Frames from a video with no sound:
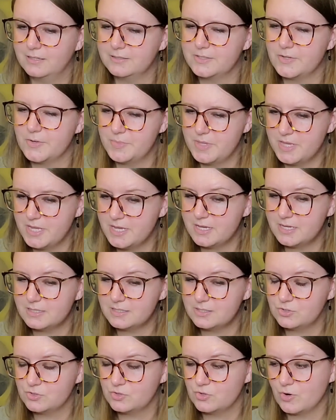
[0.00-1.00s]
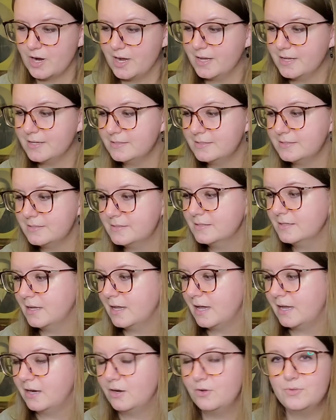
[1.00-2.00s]
So I'm thinking it's stress.
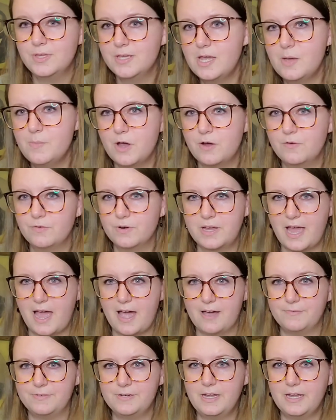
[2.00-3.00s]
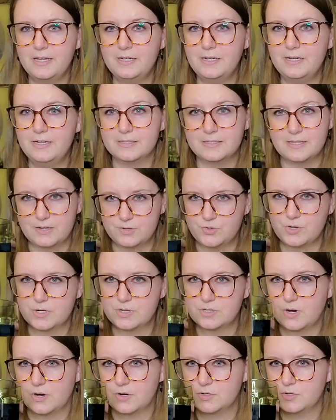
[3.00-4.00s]
I don't think I'm over caffeinated as I
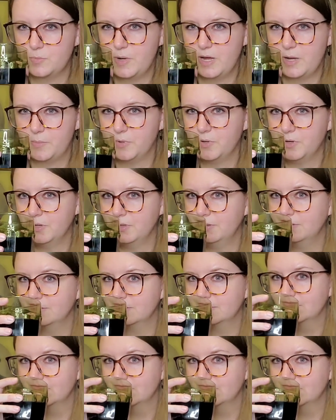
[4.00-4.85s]
drink Dr. Pepper.